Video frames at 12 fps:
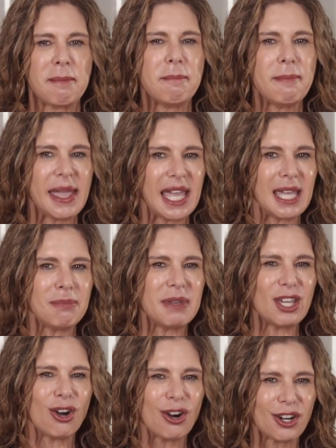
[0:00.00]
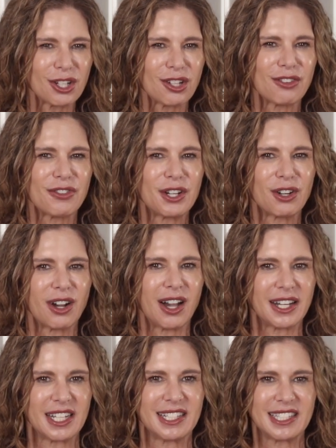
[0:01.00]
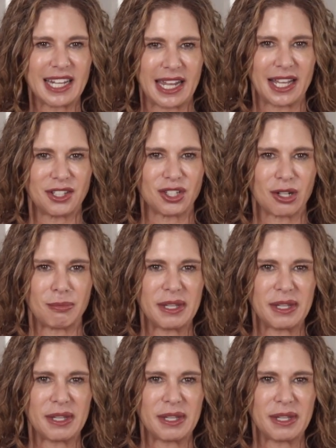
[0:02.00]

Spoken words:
may be harder for your audience to answer